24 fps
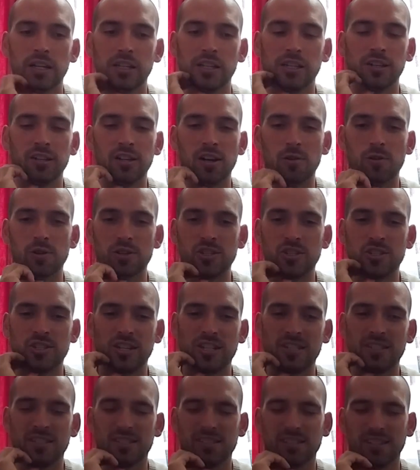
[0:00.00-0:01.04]
You know, it's
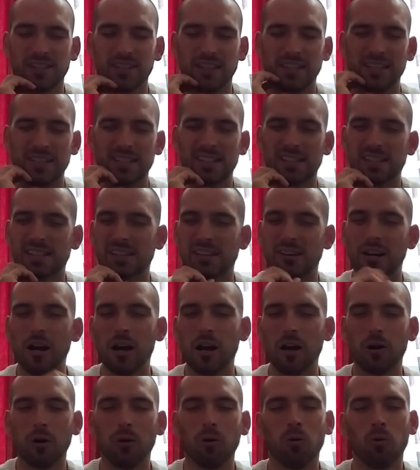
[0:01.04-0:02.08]
just,
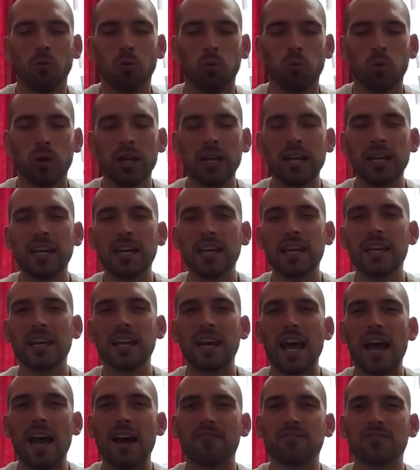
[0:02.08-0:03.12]

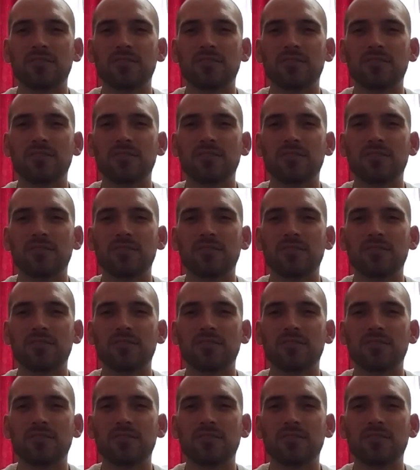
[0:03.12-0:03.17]
we